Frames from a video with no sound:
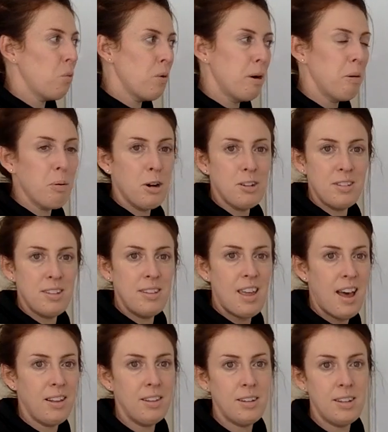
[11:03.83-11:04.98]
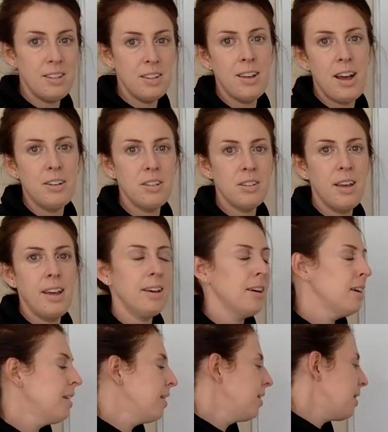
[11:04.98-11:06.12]
one person that is allowed to
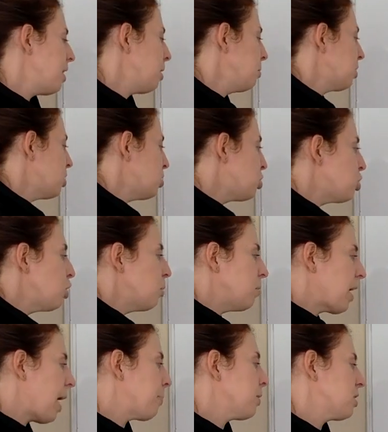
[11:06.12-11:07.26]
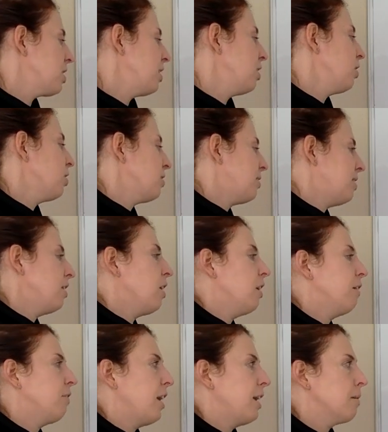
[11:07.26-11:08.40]
consume that particular seat on a
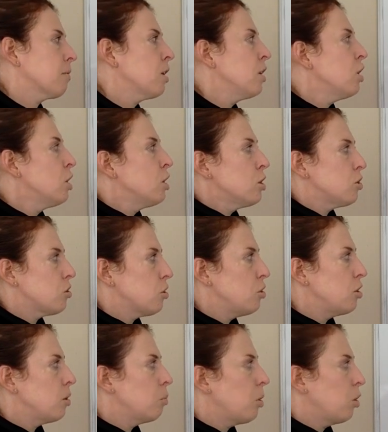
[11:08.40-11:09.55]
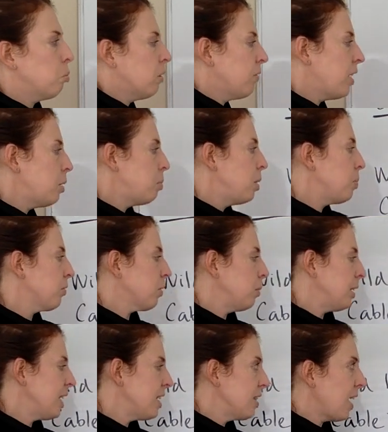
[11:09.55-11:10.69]
flight. So you can both prevent people from
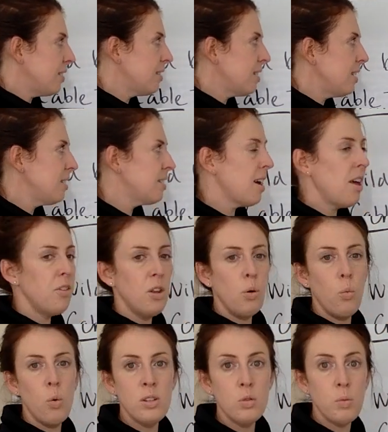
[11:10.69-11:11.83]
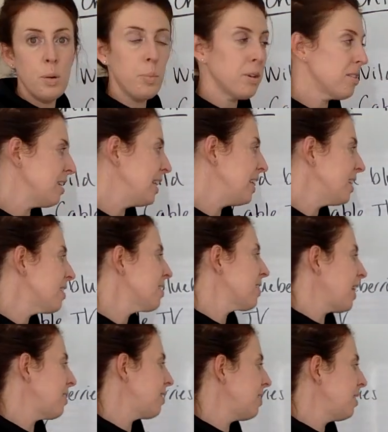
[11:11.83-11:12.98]
getting that seat, and then once one person gets
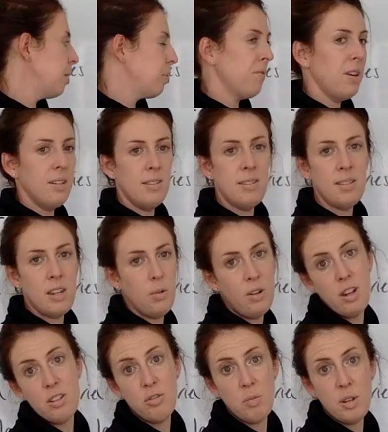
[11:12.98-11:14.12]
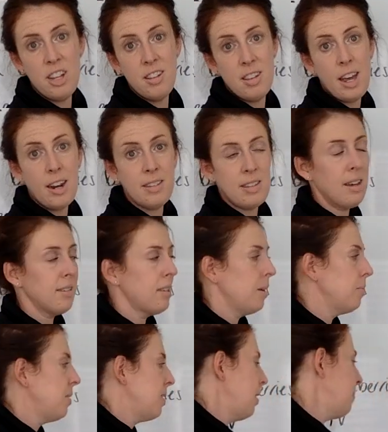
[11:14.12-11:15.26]
that seat, it prevents anyone else from getting that exact
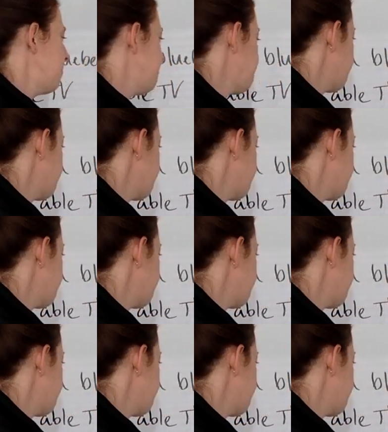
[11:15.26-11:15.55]
same seat.